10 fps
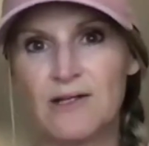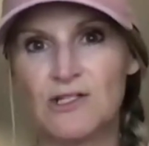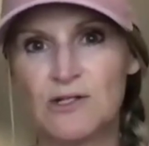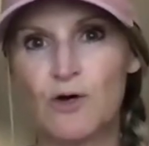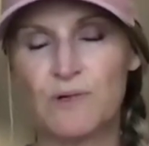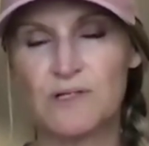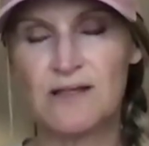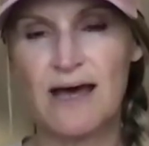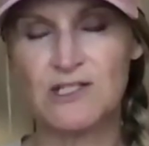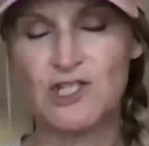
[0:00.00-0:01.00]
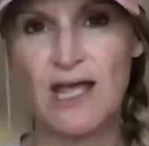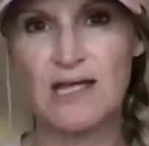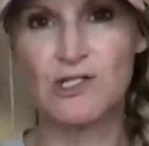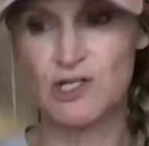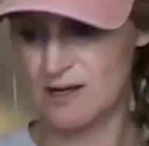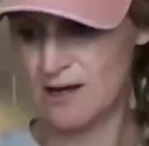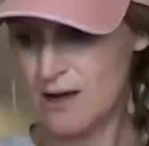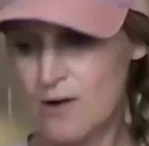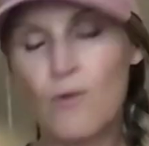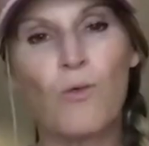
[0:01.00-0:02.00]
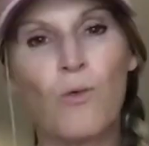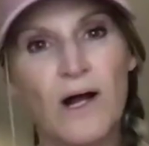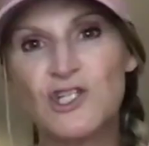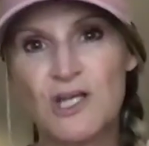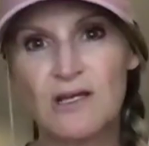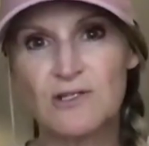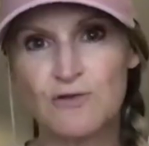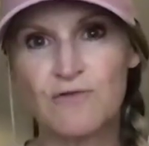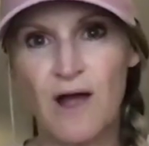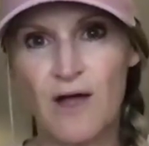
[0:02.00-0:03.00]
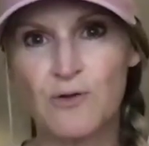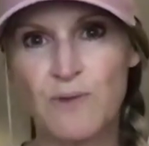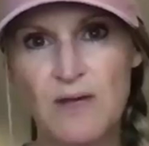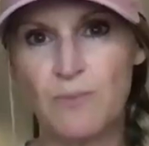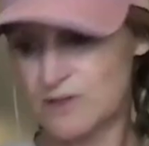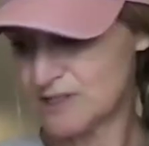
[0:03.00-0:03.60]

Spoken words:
She's open to that change and what she could do for other people.